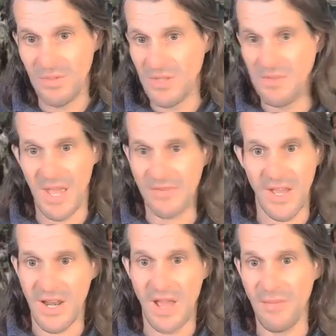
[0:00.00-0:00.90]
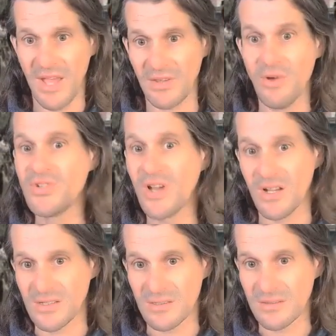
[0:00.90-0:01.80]
the, the Afghan army had no
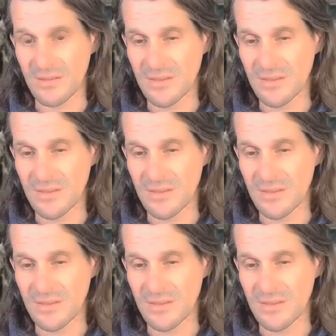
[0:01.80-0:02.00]
chance